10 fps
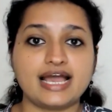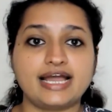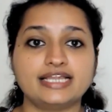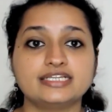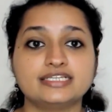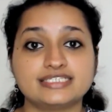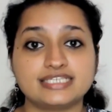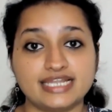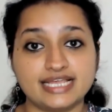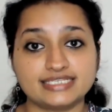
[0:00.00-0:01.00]
and
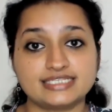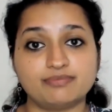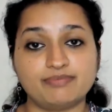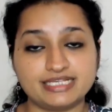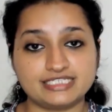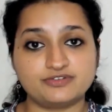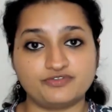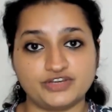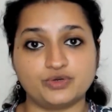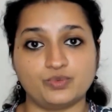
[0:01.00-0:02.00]
selects the
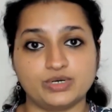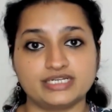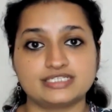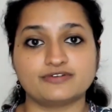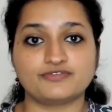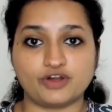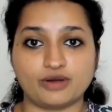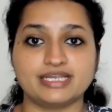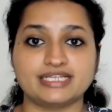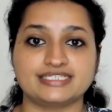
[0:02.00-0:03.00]
best fit words
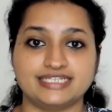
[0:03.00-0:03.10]
from its